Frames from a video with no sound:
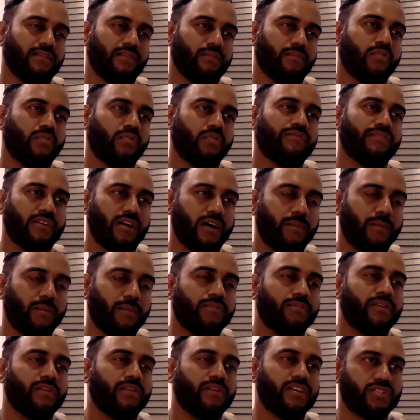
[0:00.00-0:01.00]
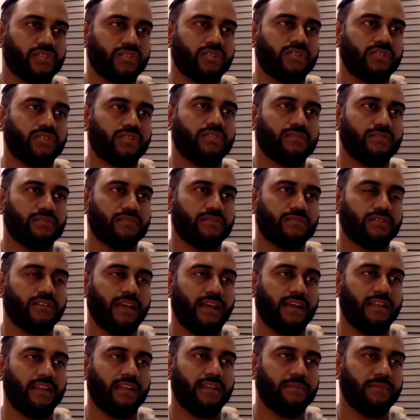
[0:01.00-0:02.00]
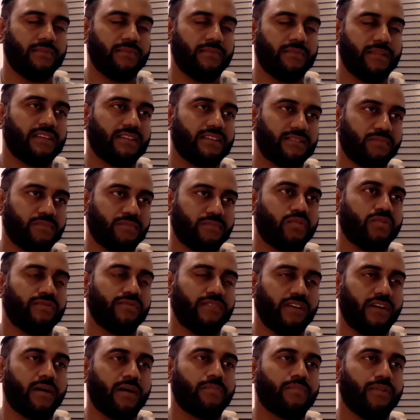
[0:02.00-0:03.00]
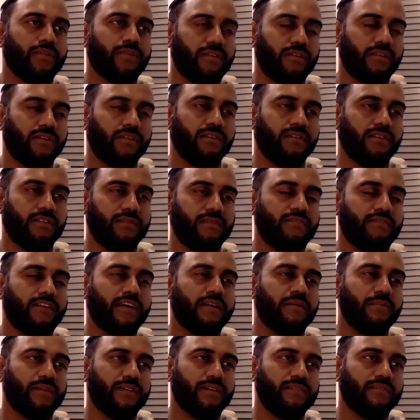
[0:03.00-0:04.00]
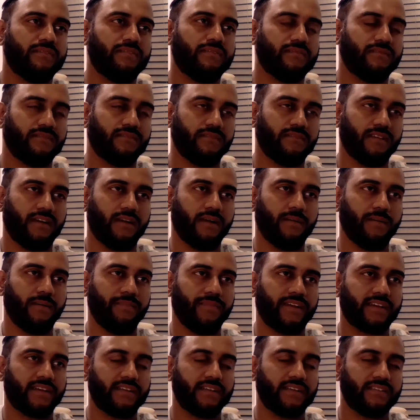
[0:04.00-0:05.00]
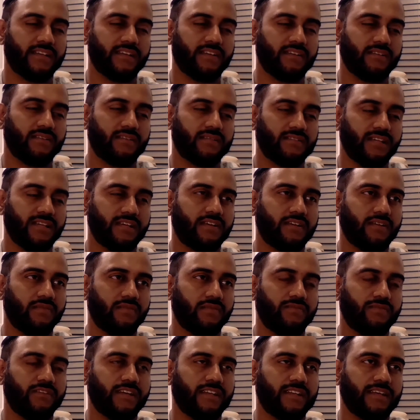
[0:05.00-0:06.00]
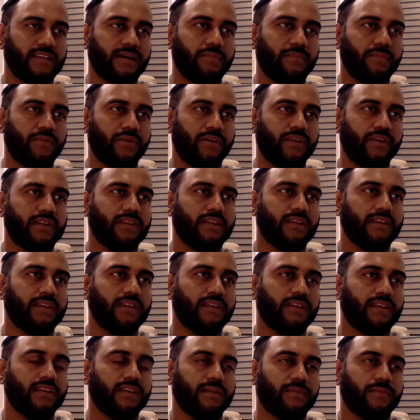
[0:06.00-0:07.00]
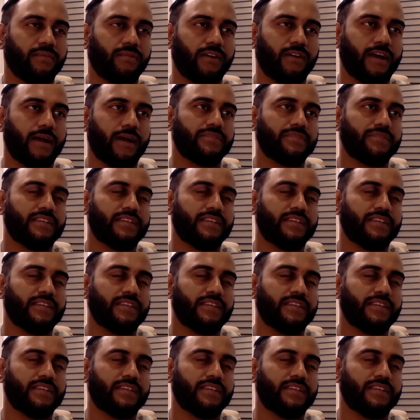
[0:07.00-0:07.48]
more of an operational element, like there's more of the operator environment that could take over at that point, perhaps.